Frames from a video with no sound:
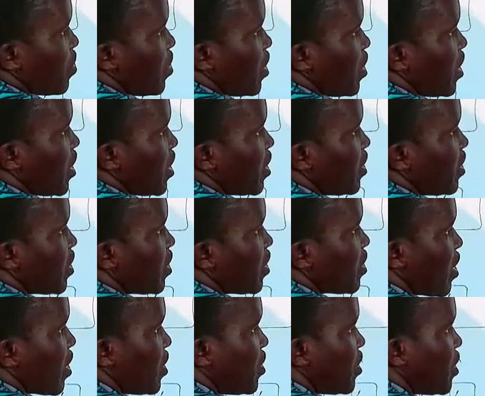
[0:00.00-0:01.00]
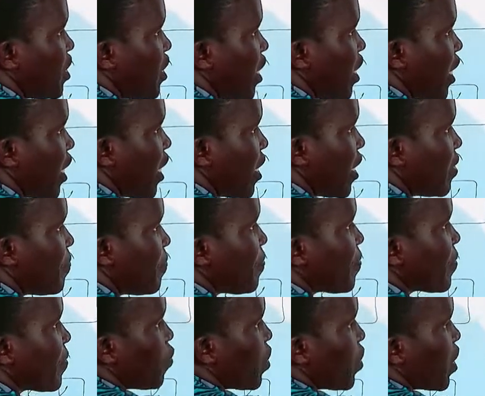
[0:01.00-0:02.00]
right here. We
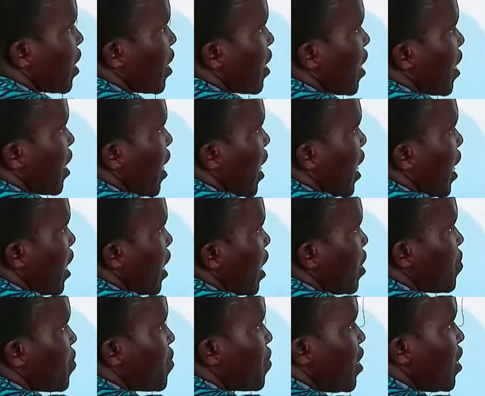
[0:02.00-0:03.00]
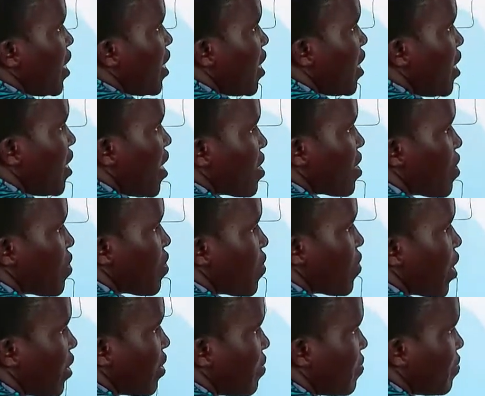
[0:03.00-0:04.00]
can add on another one.
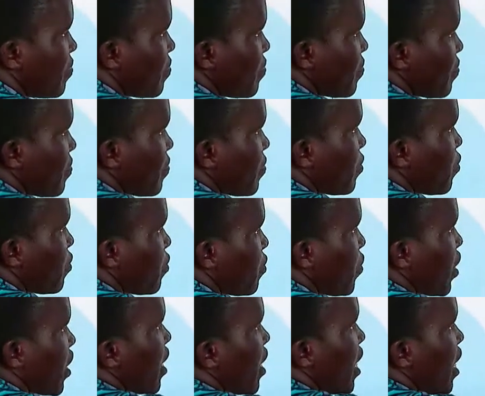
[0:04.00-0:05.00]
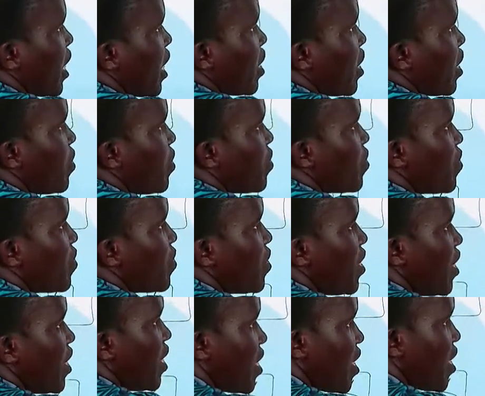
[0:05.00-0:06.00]
We can add on another
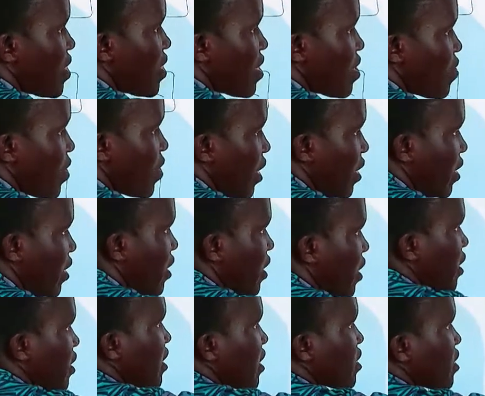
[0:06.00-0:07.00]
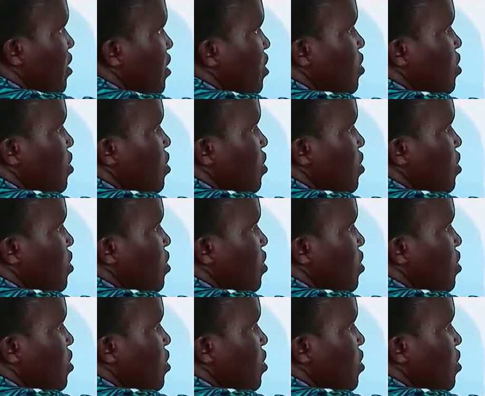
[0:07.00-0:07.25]
one. It has got